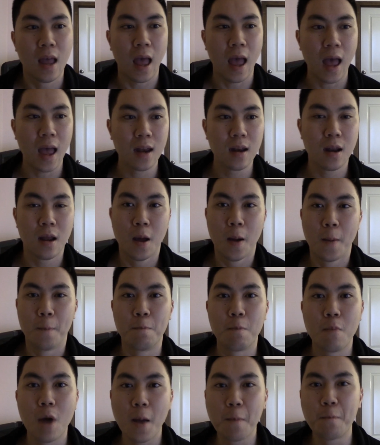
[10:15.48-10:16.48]
And
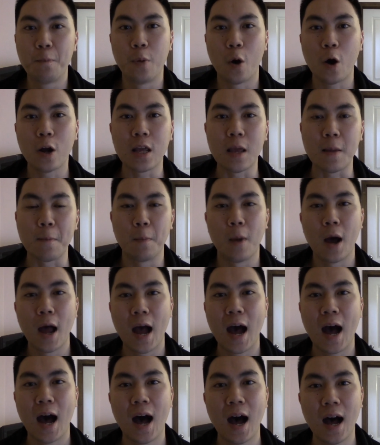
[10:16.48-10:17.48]
my body, my
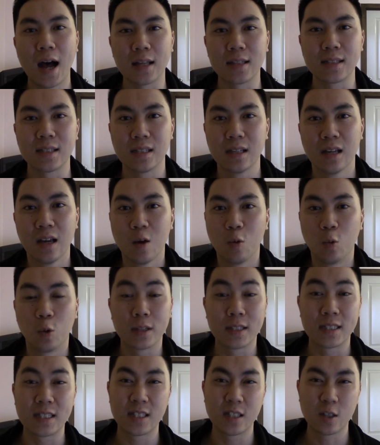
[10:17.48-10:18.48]
heart
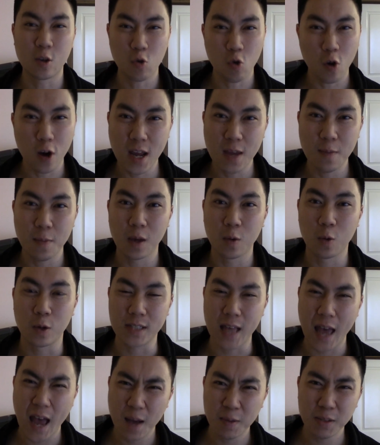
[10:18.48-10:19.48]
was screaming,
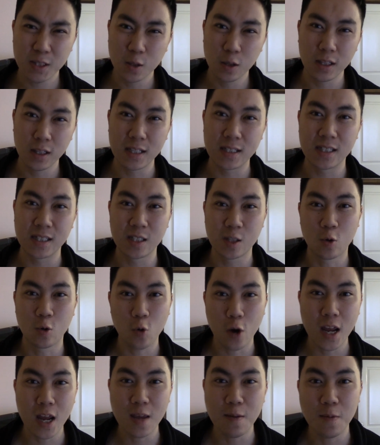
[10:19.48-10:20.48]
was absolutely
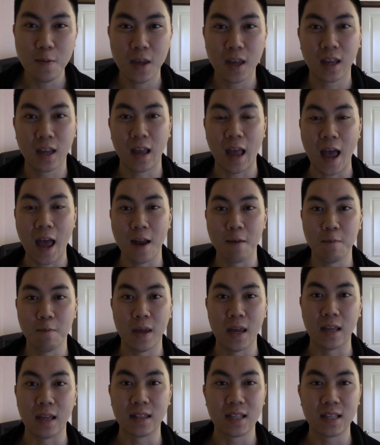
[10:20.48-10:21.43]
screaming at me.